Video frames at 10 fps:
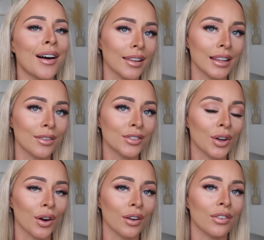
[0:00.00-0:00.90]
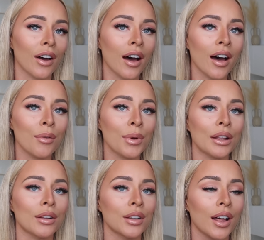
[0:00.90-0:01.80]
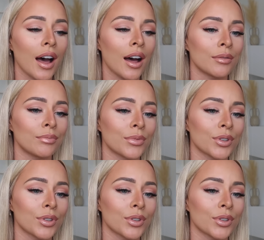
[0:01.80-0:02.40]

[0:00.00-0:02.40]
Harleen the photographer will um,